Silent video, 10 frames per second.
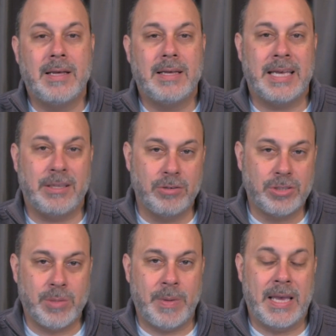it
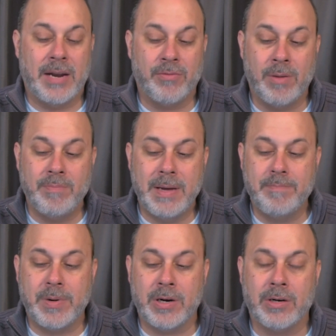used to be, and
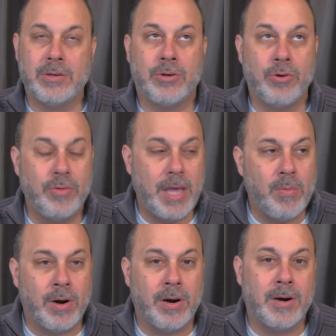remember who they
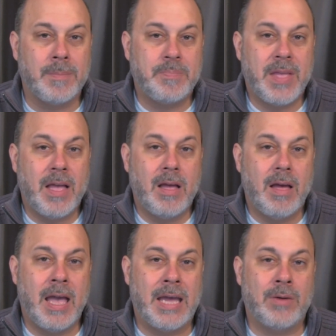were
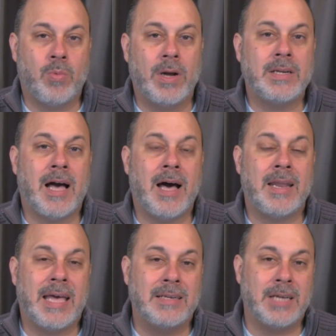and what
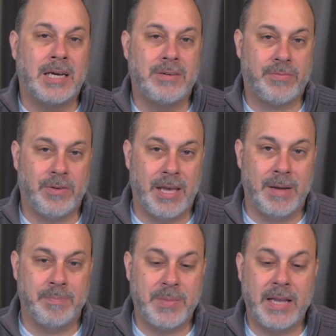God had done for them.